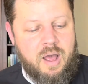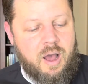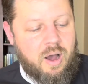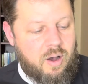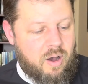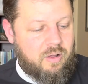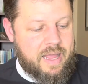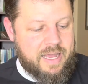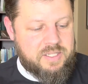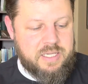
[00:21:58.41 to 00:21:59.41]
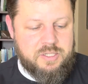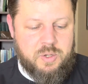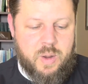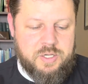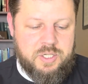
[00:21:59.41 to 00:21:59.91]
I'll, I'll, ask this
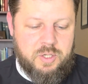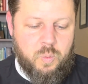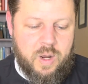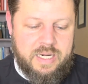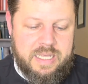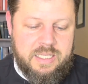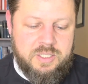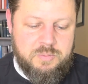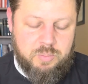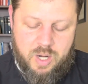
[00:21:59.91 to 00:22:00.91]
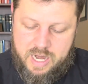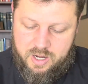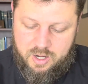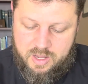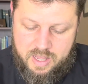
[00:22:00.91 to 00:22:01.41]
question, what is
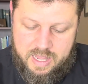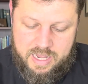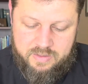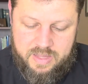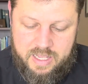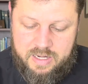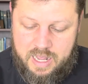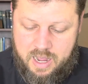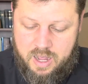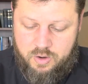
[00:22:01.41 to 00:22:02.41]
prayer? And then uh,